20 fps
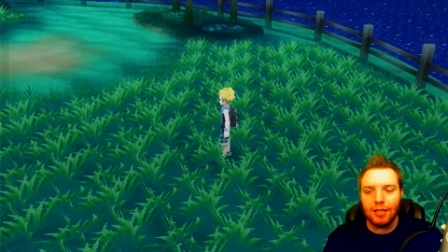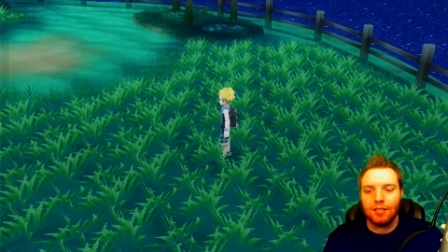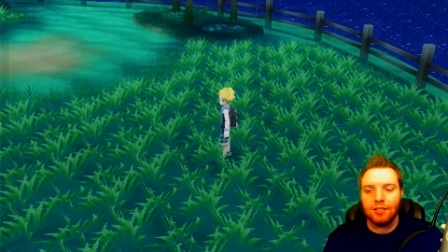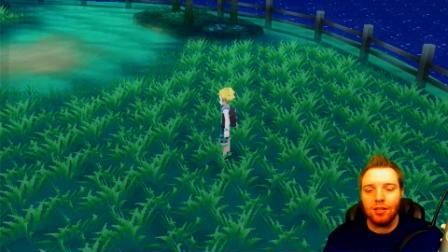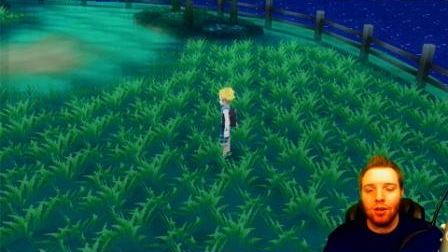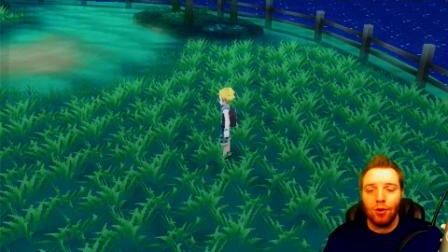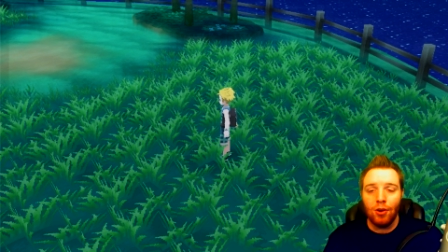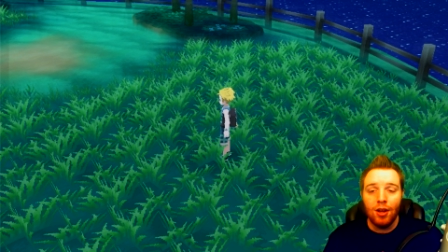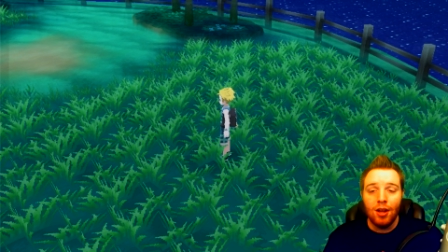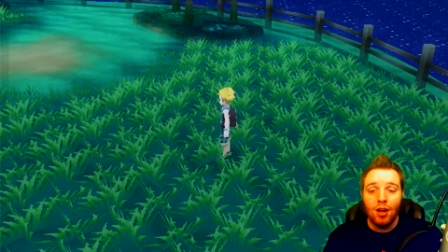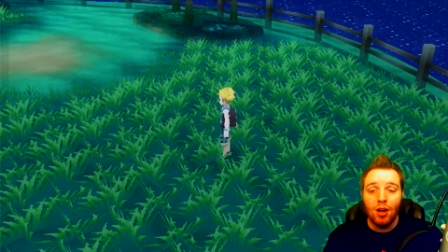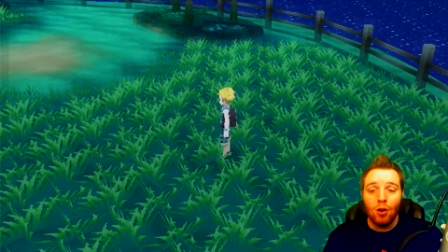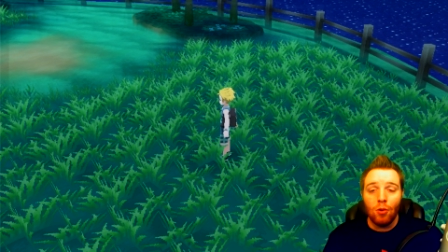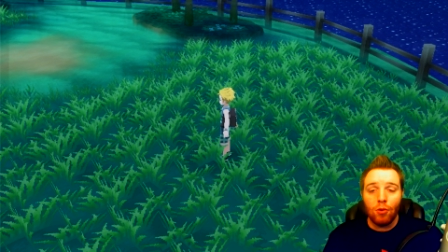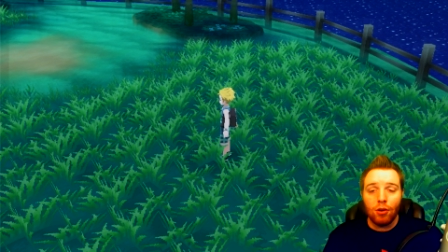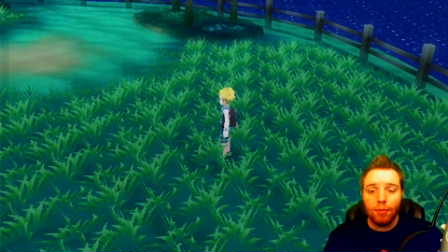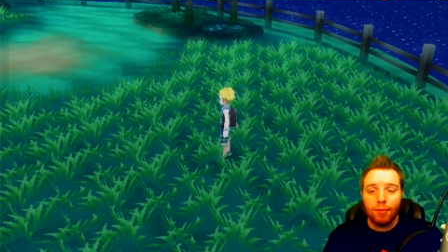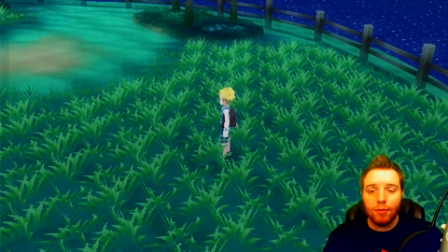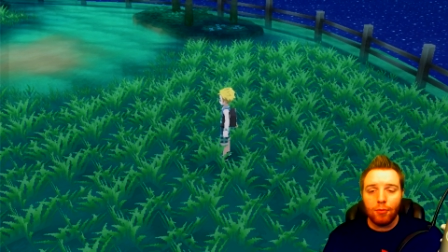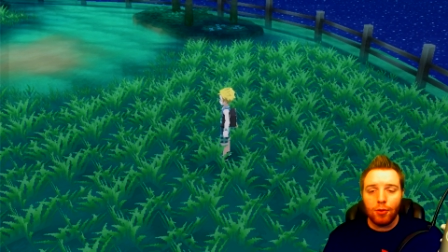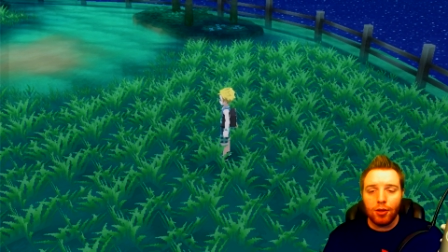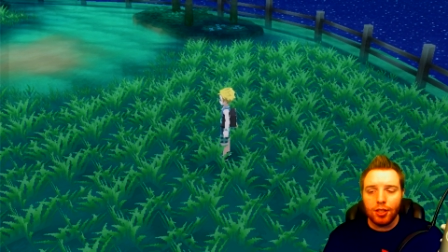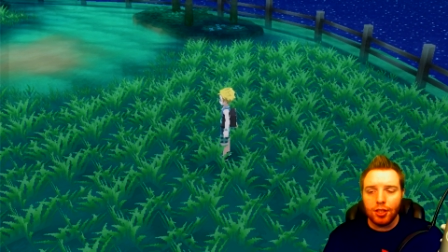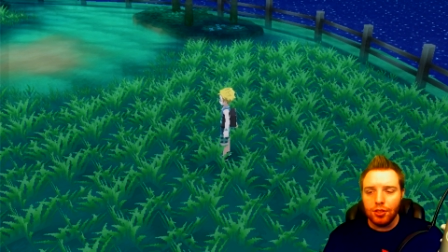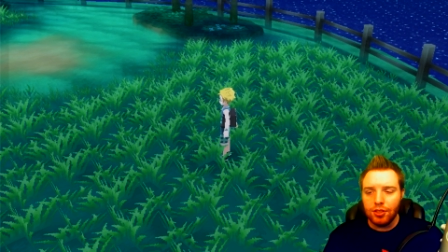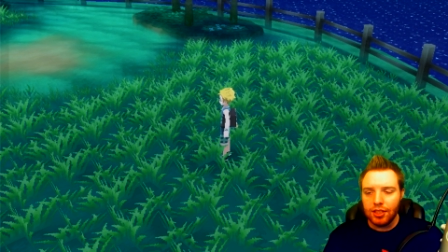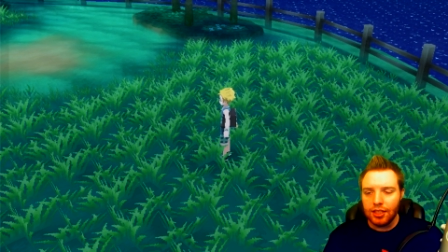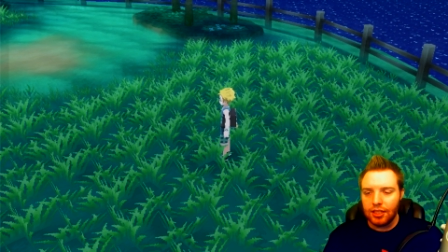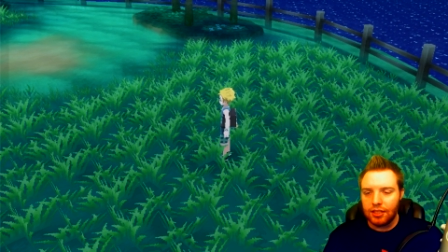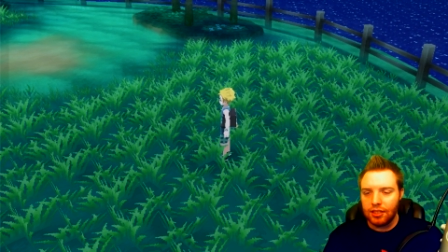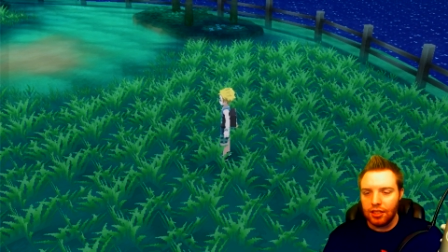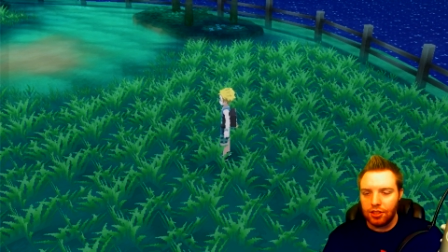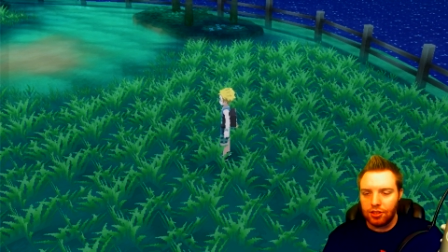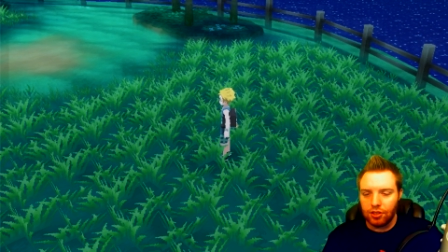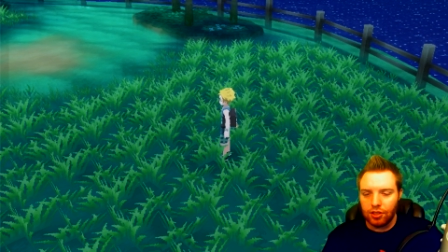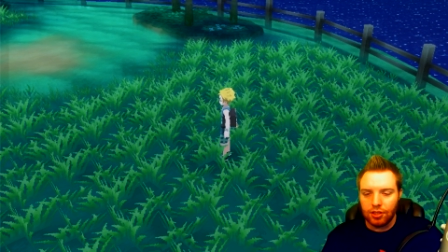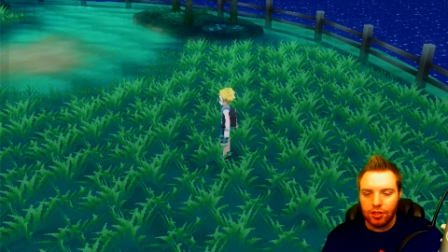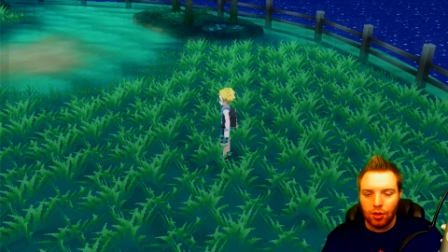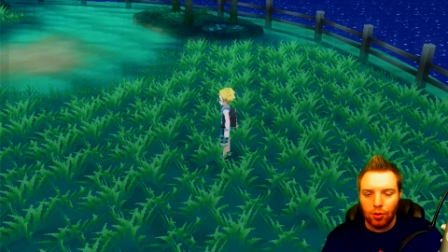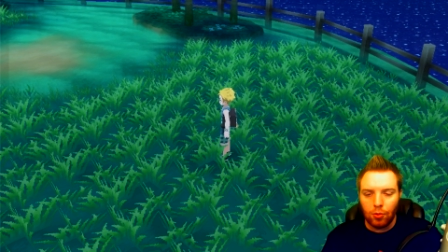So we're, we're using
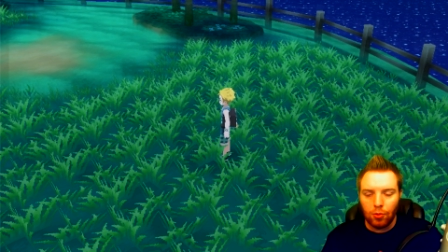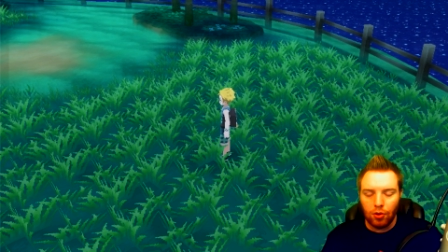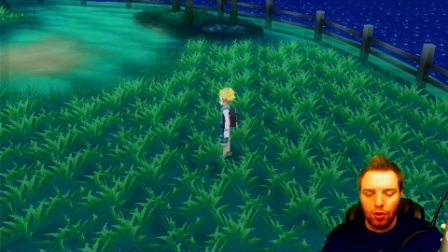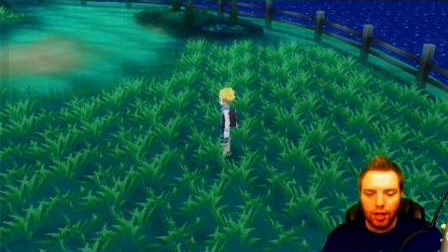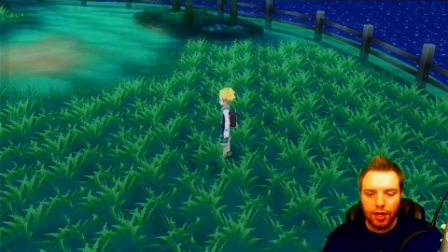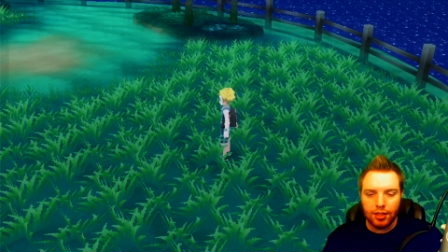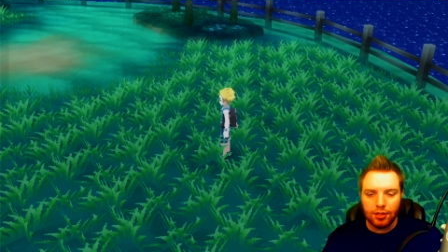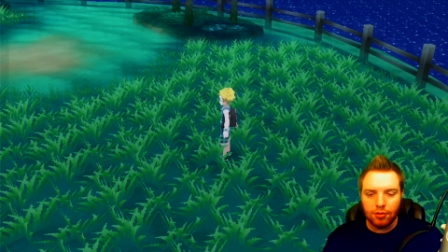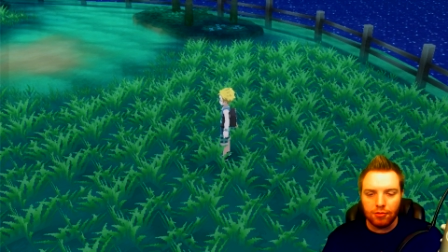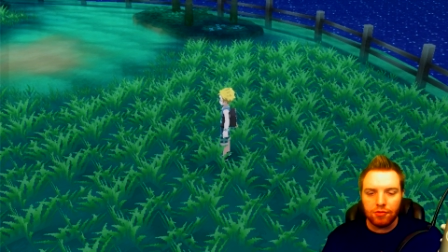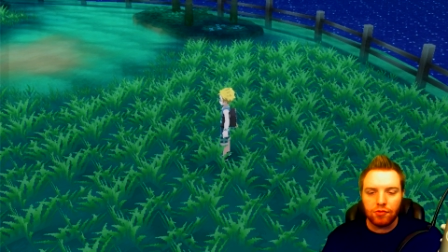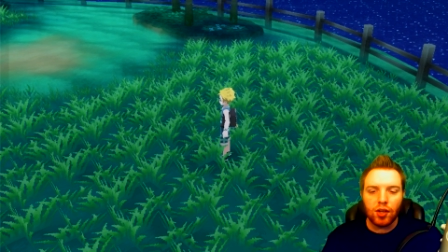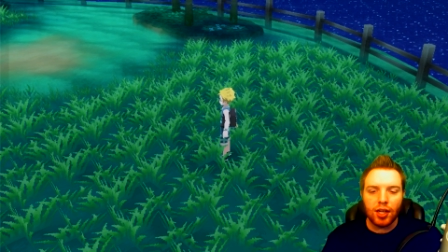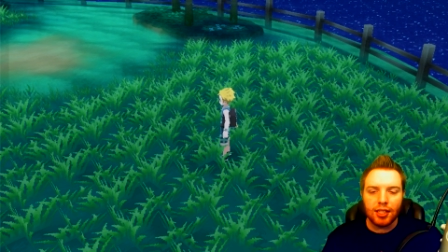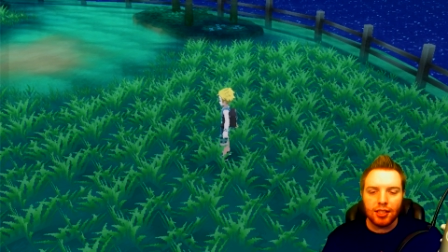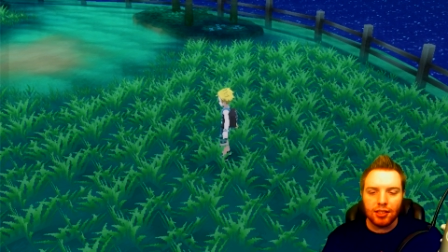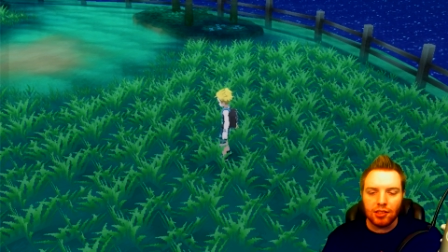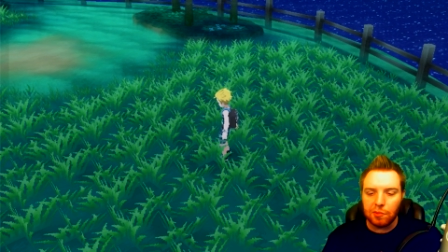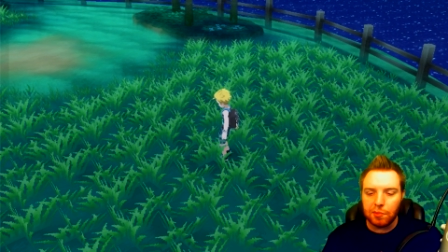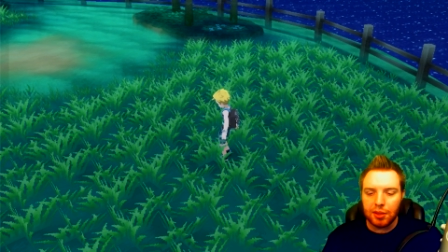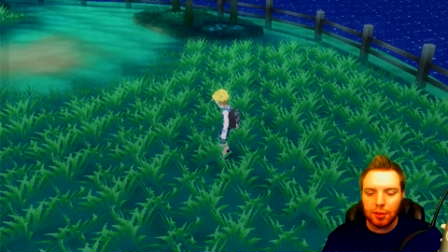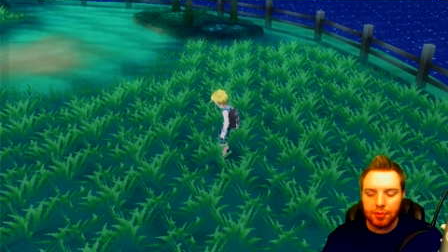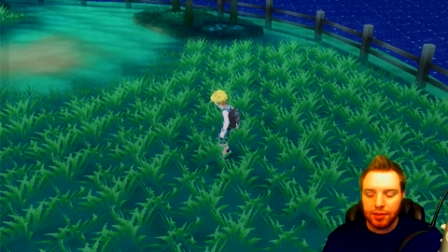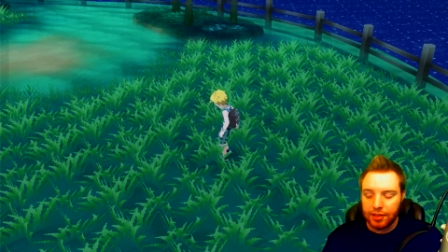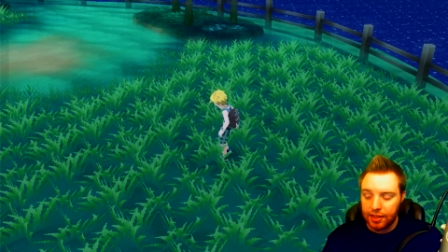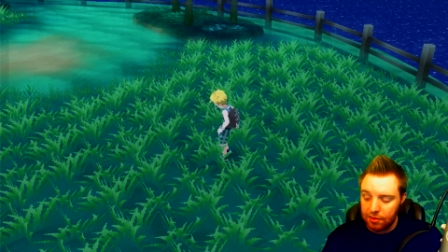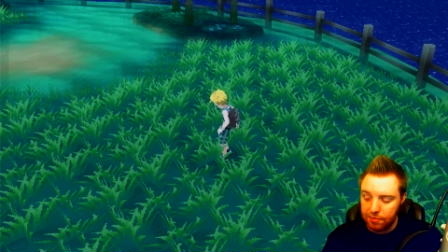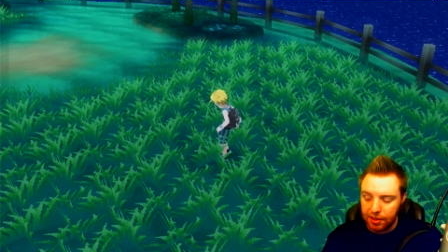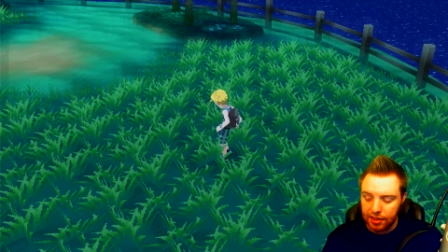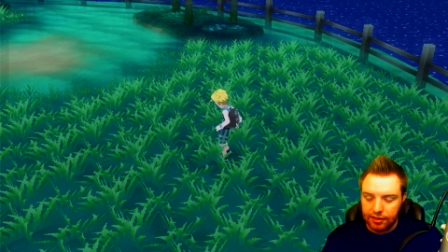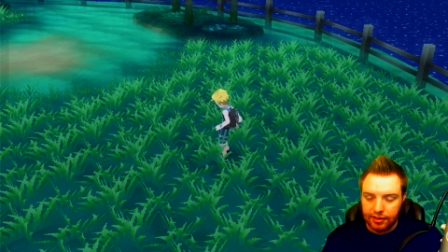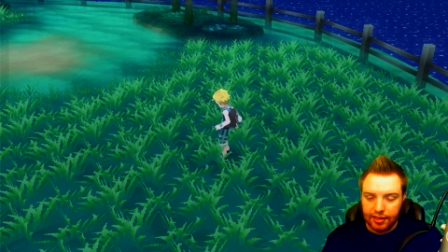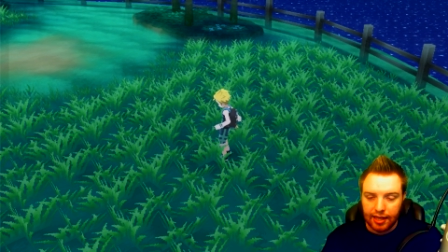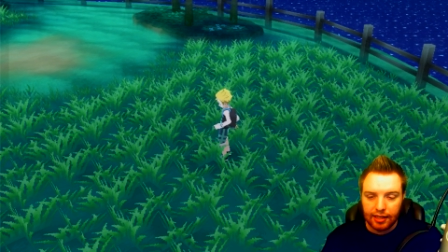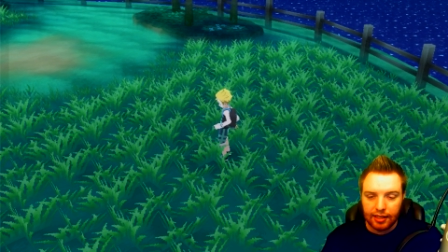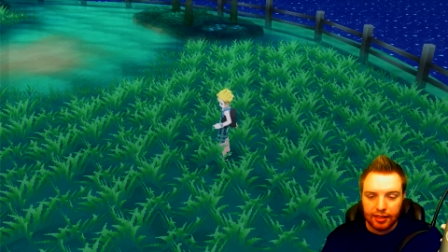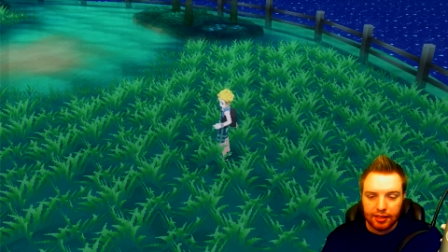Citra. Don't worry, don't fret, and don't be upset about that.